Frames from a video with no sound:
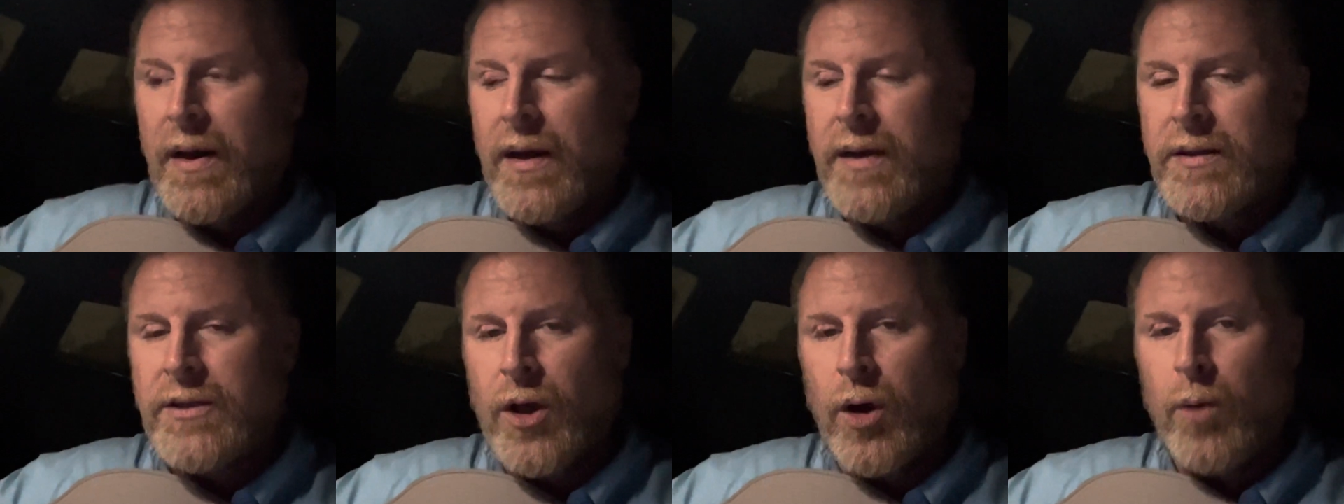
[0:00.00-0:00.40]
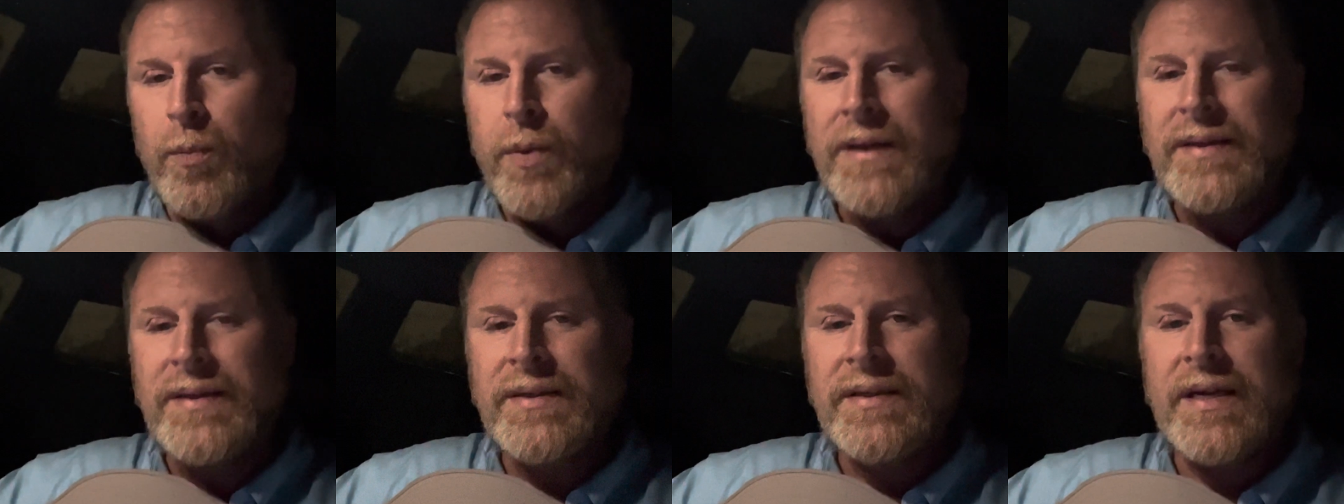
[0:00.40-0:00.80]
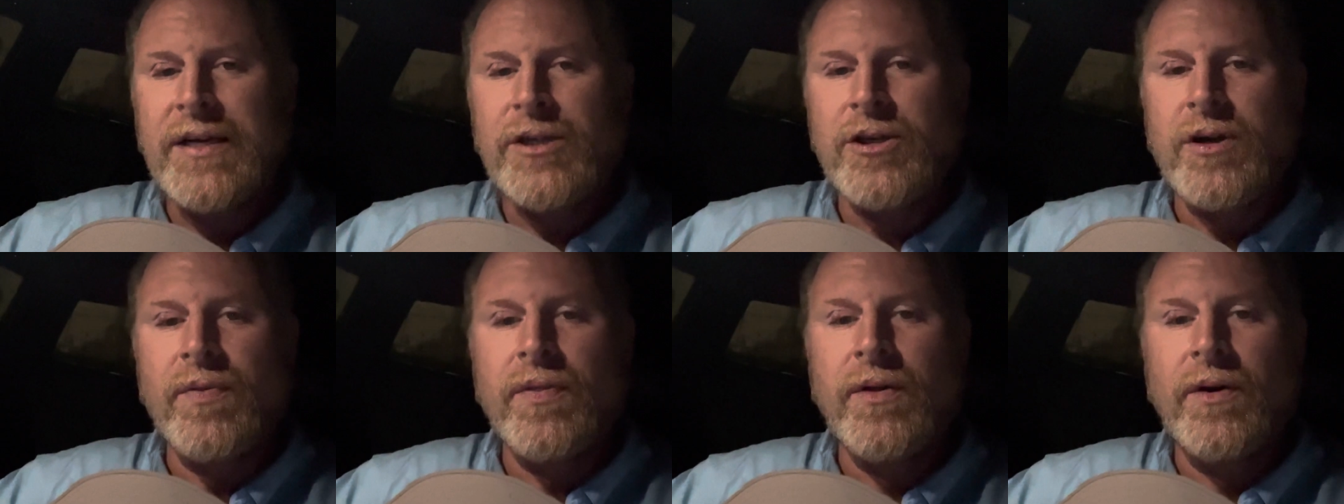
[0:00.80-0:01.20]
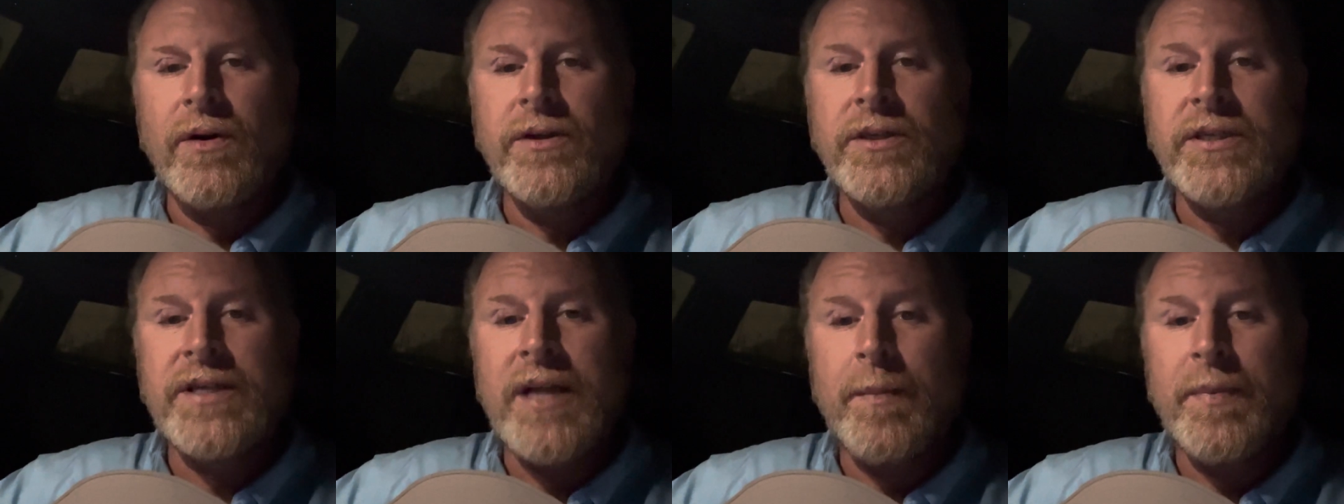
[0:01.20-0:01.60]
So presentation, third
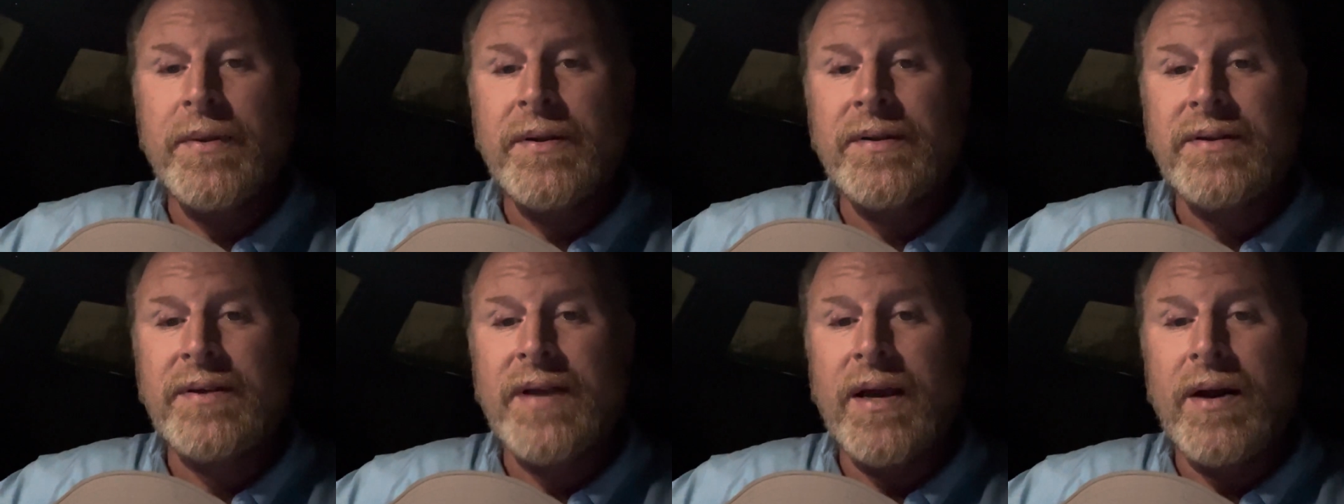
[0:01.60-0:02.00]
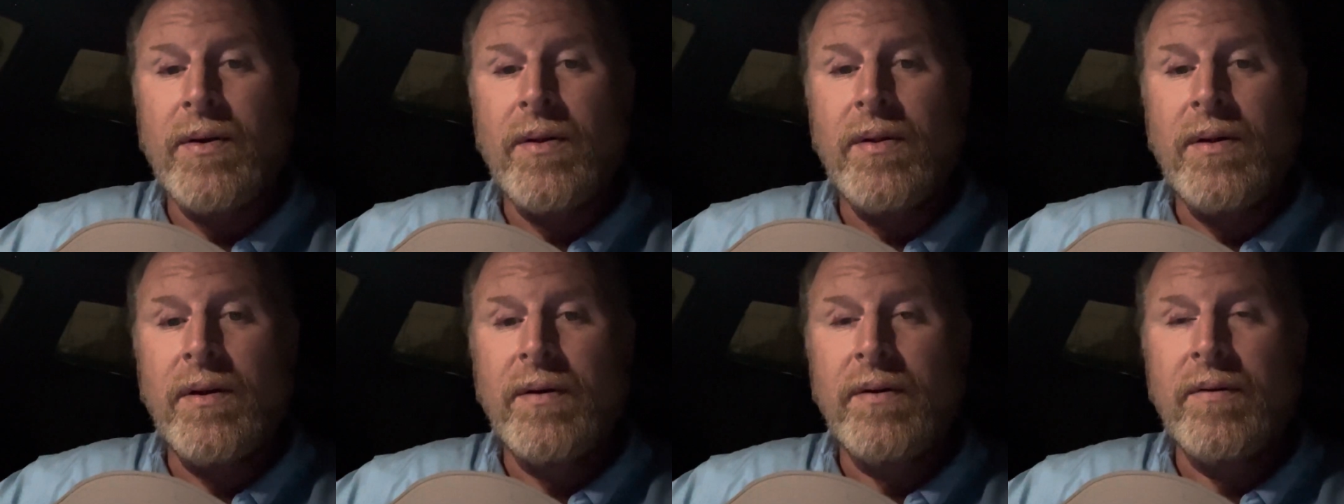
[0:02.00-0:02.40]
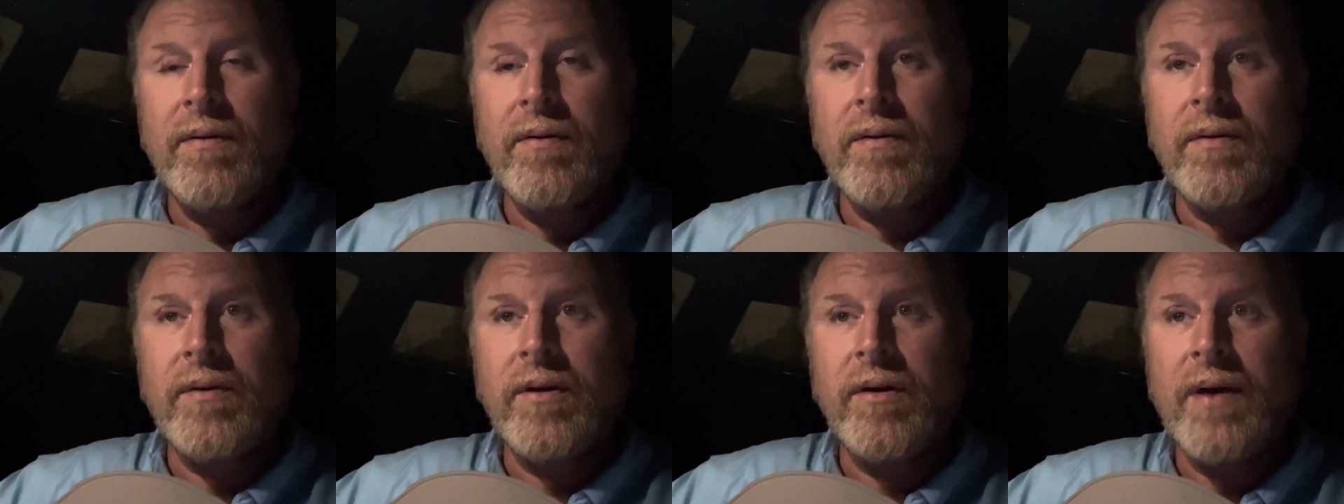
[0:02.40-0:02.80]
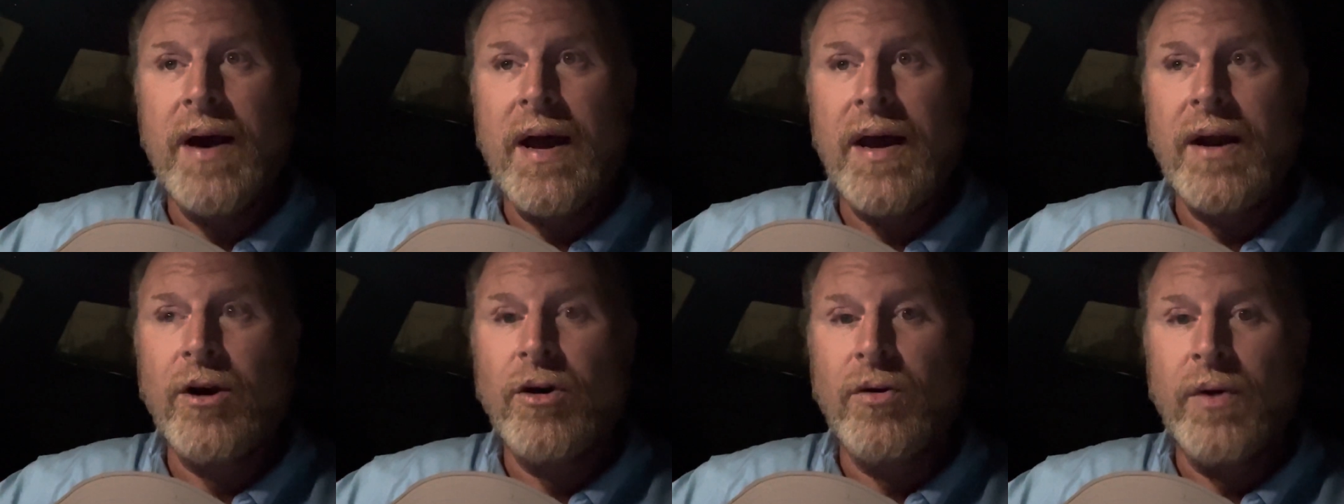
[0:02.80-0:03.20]
step of the sale. You
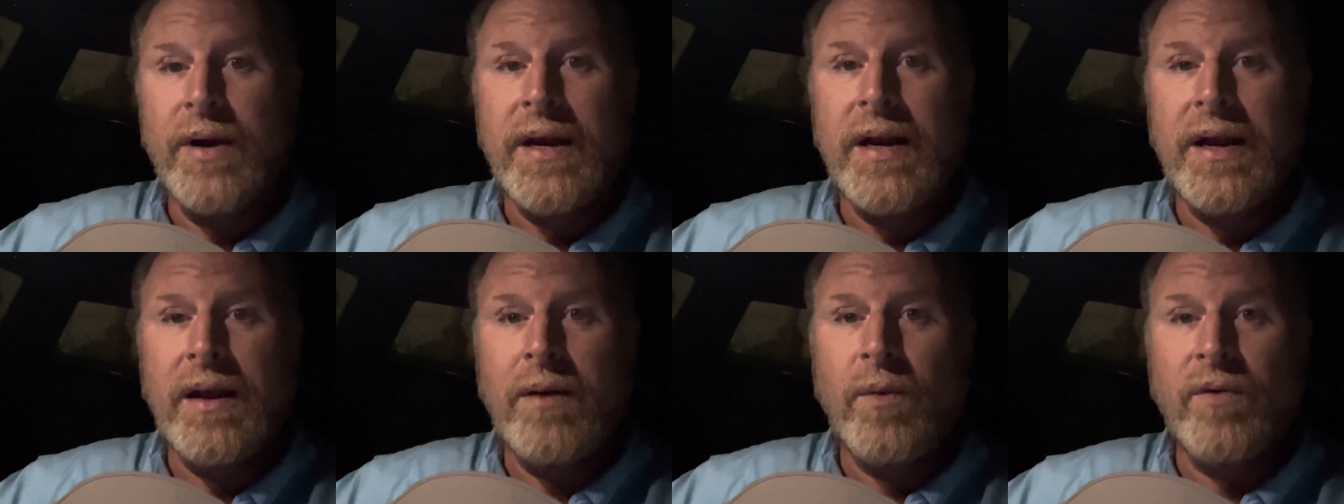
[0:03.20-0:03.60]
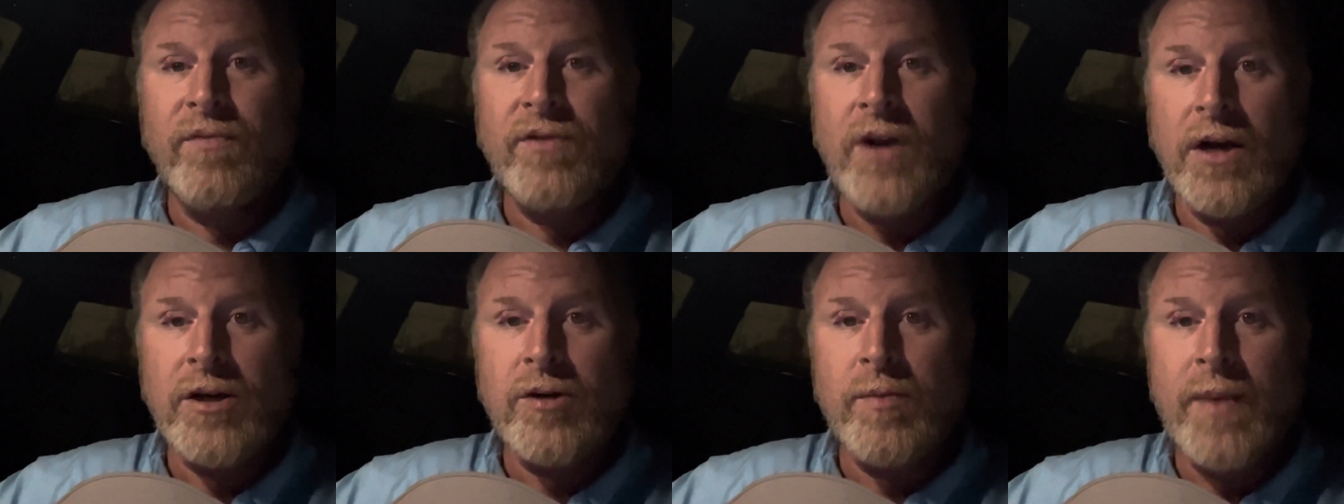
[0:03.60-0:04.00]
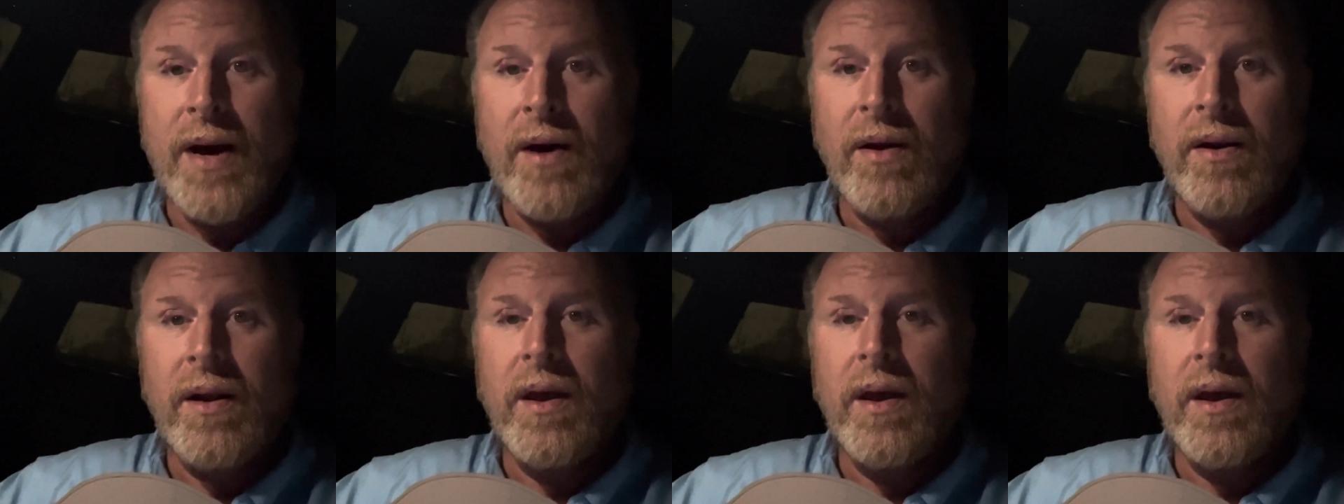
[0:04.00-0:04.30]
got greeting, we've talked about.